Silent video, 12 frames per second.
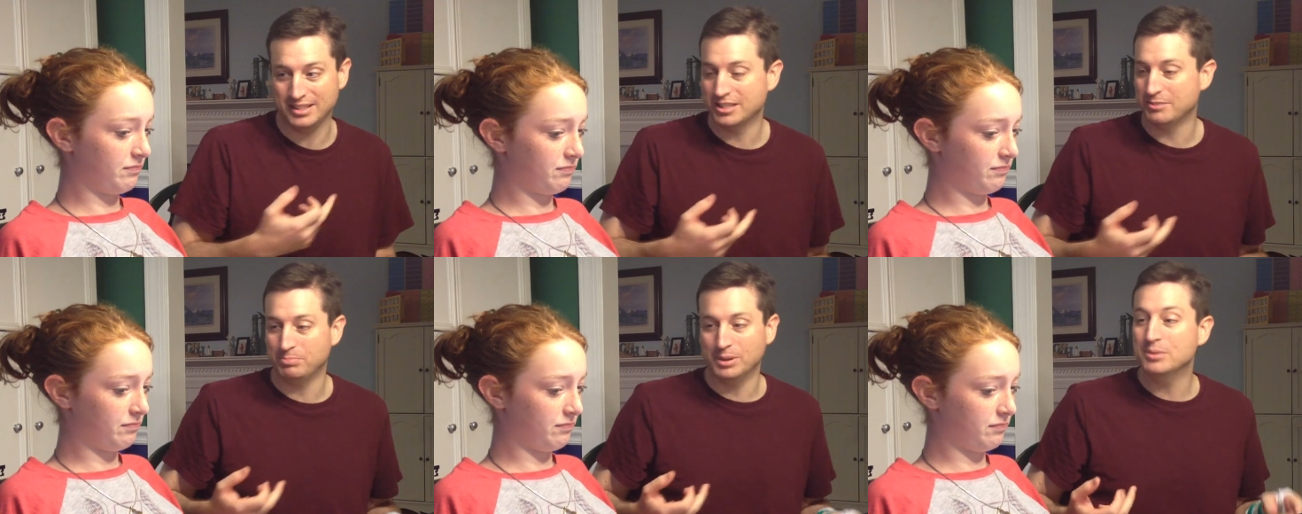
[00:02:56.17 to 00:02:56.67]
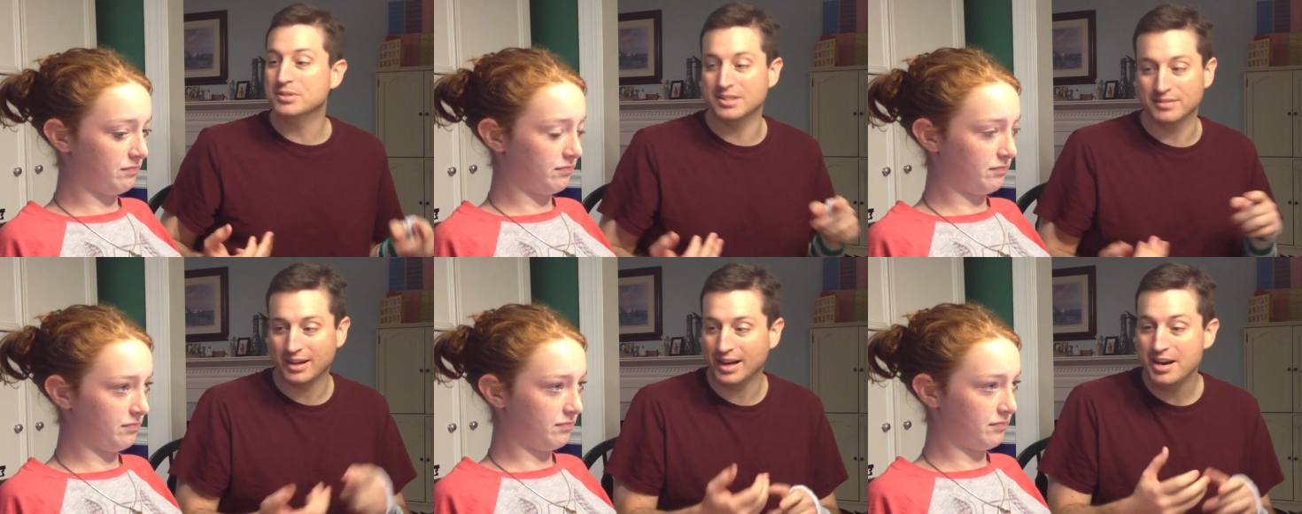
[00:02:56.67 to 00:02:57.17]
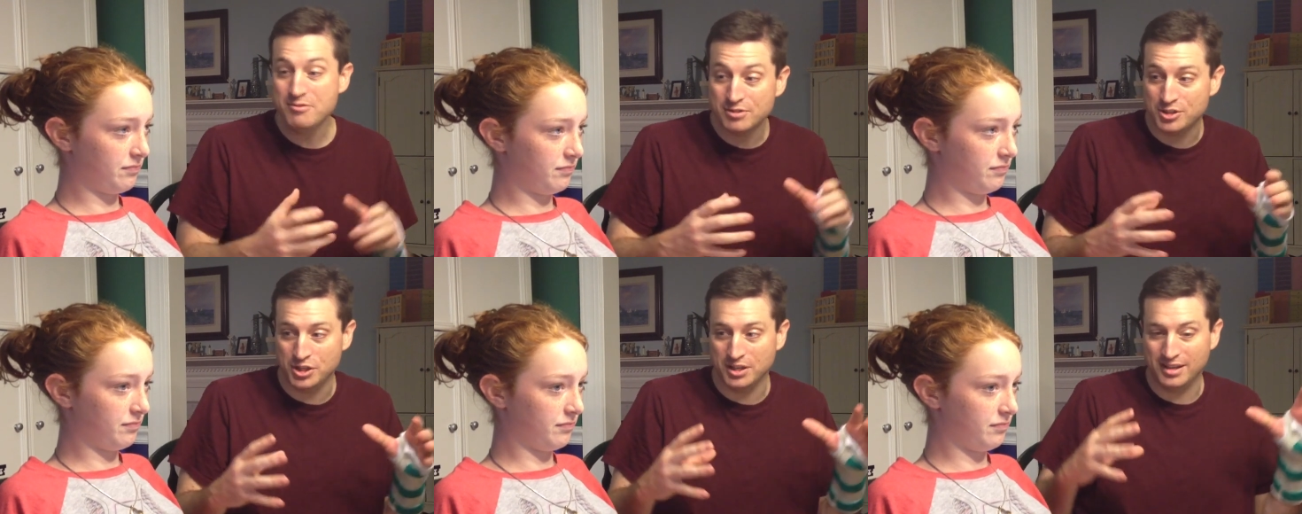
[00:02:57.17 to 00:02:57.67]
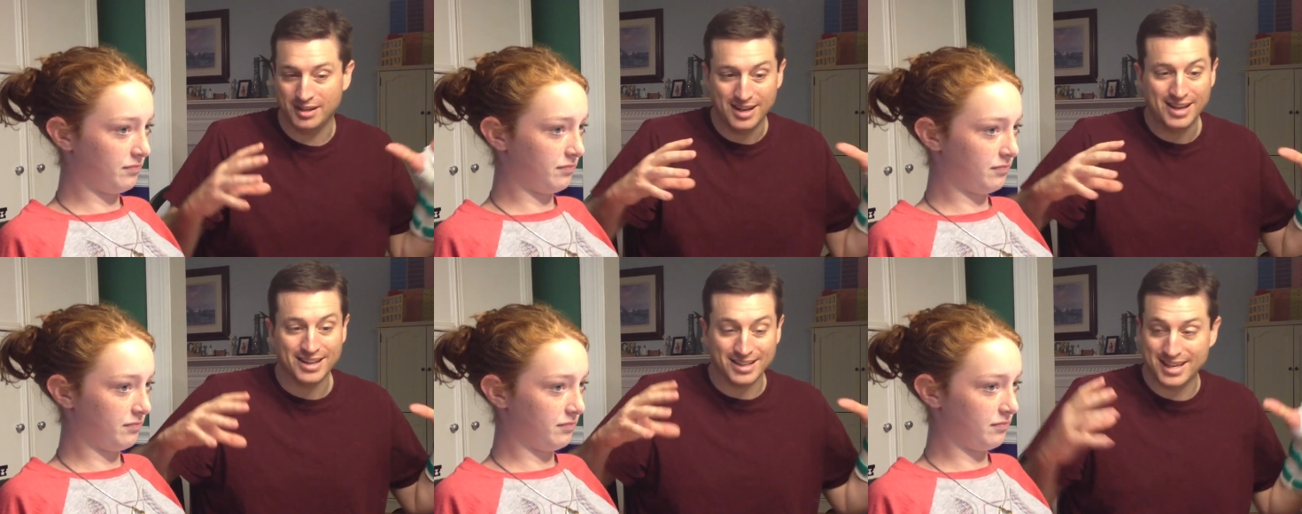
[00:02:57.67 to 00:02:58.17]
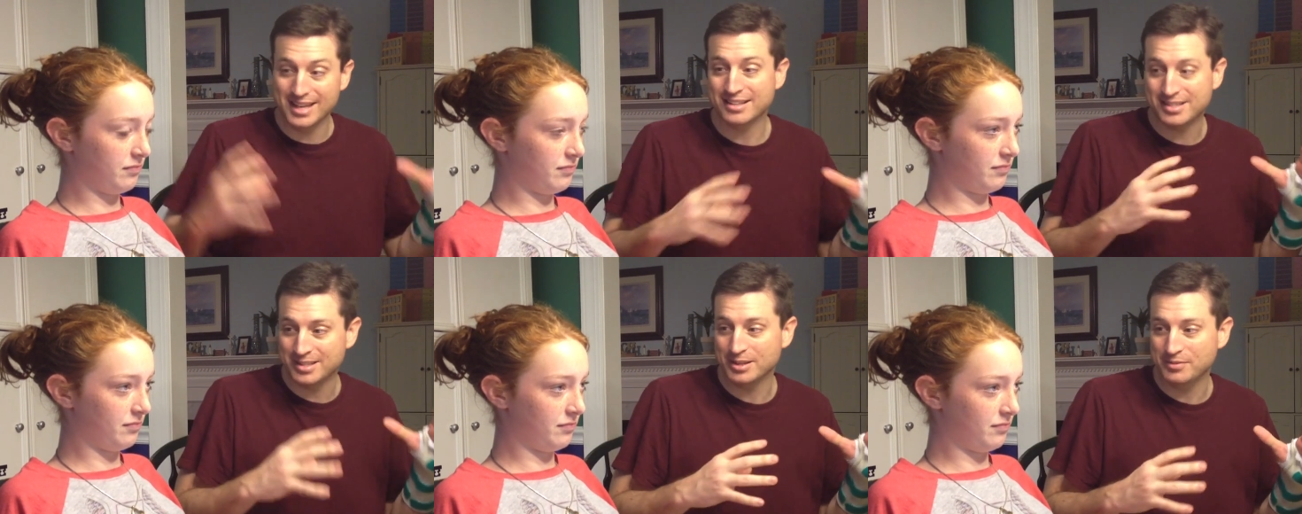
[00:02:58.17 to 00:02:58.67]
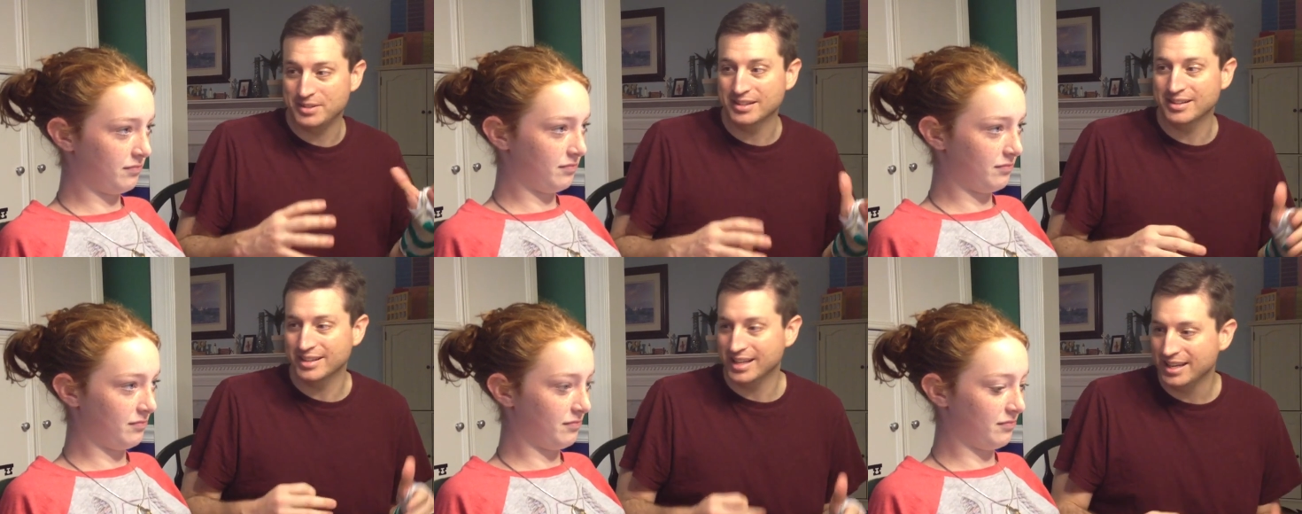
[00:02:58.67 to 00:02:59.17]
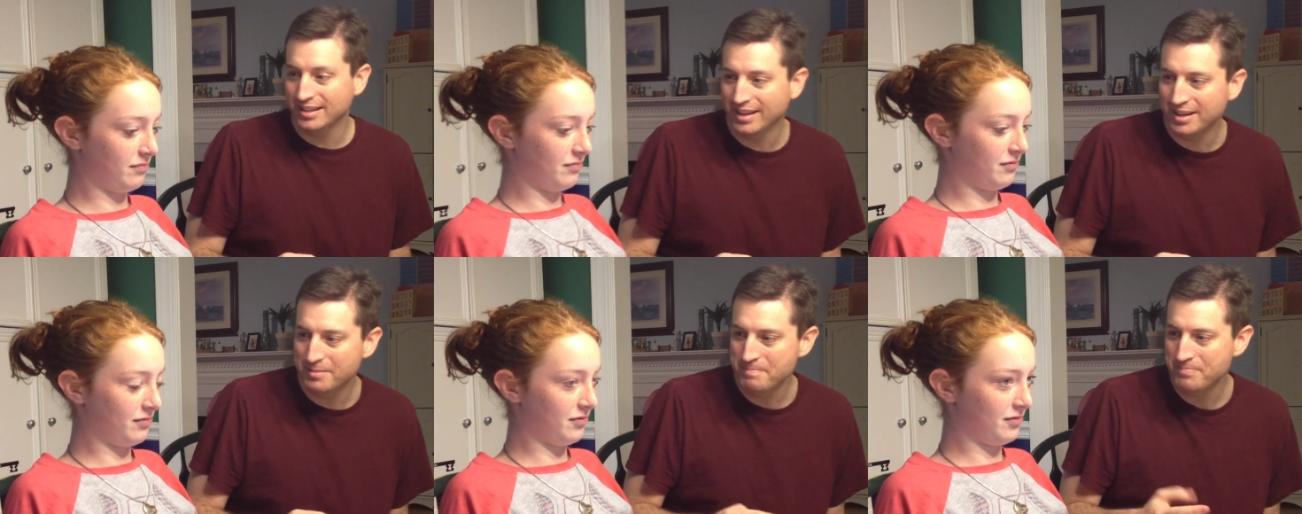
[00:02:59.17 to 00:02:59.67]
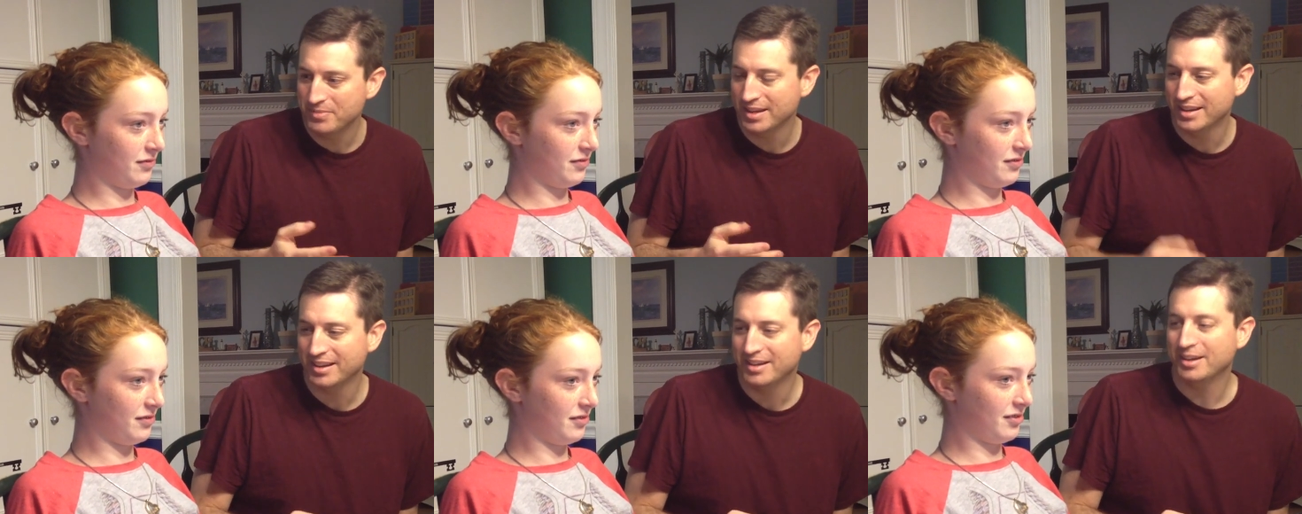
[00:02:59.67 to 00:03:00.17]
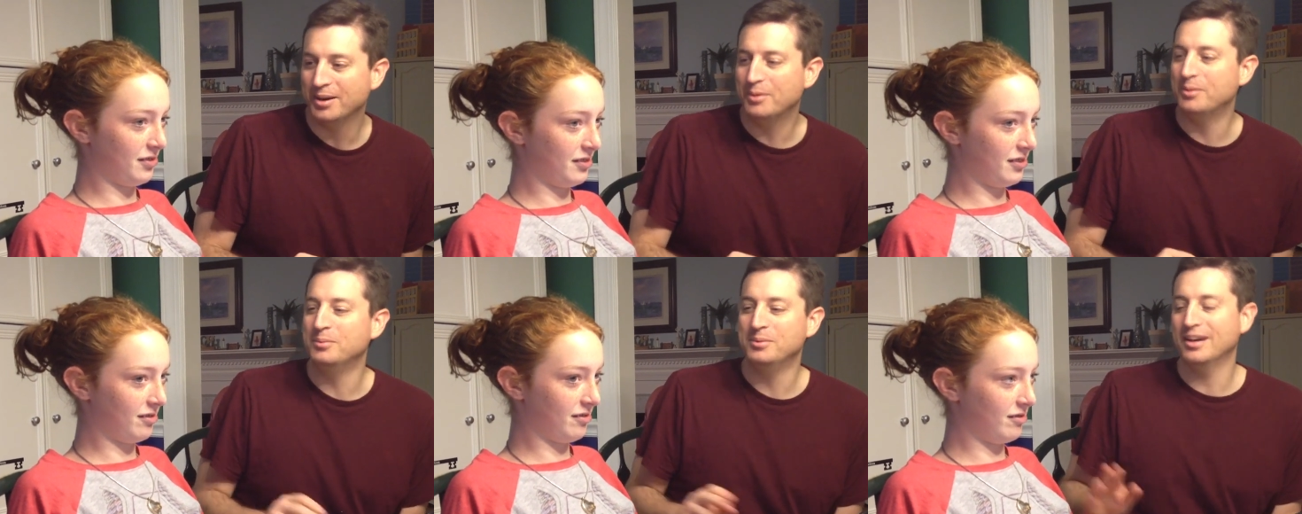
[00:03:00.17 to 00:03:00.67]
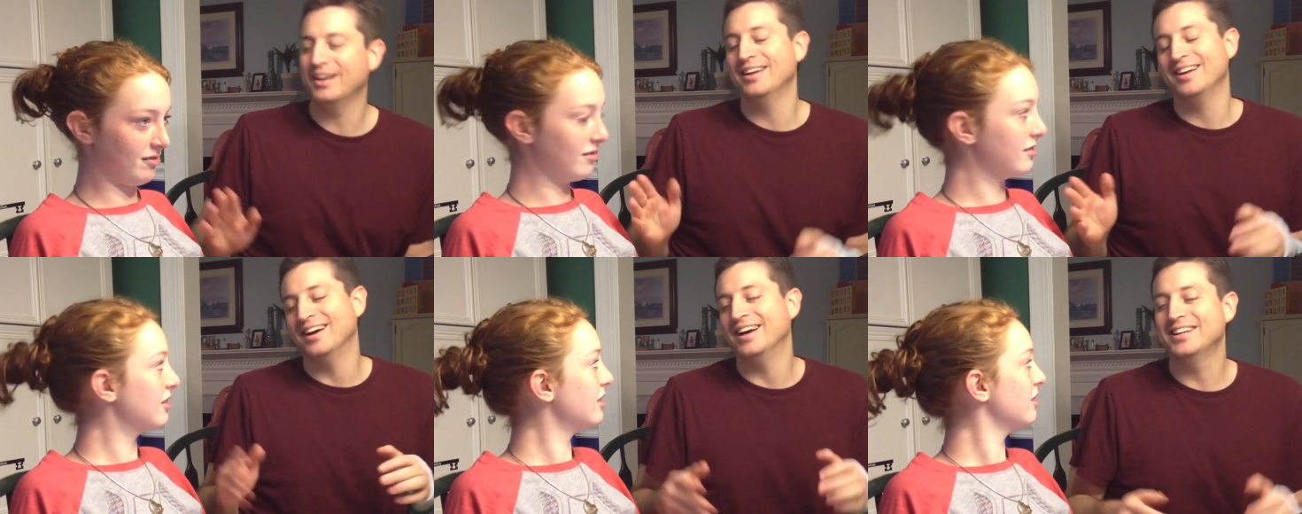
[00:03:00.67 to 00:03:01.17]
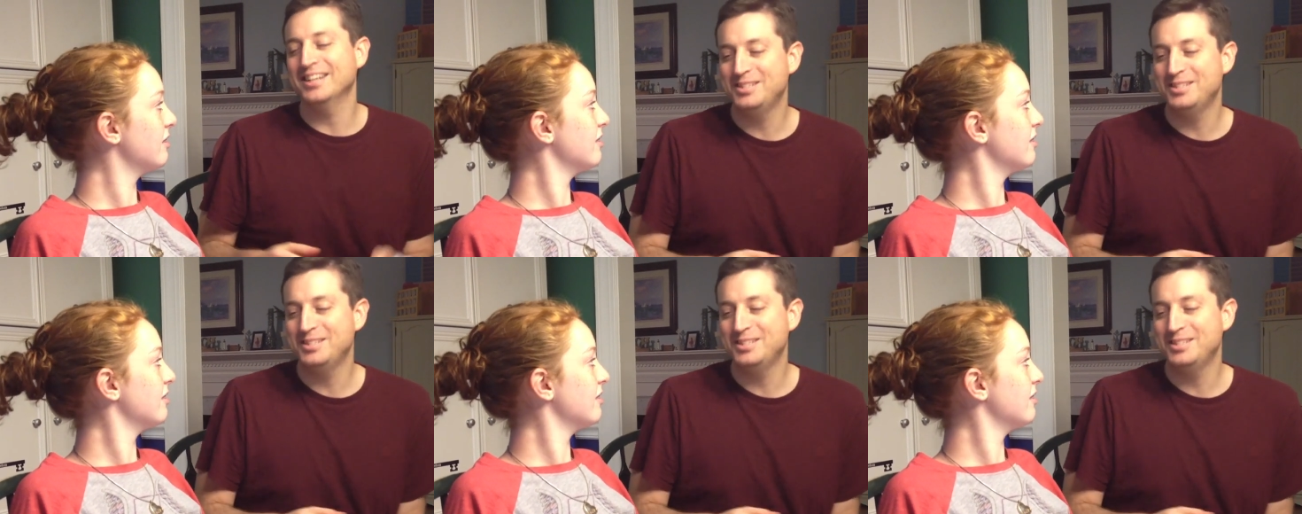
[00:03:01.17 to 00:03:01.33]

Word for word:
Speaker 1: is explosive. Hydrogen gets stuff done. Helium? Oh, I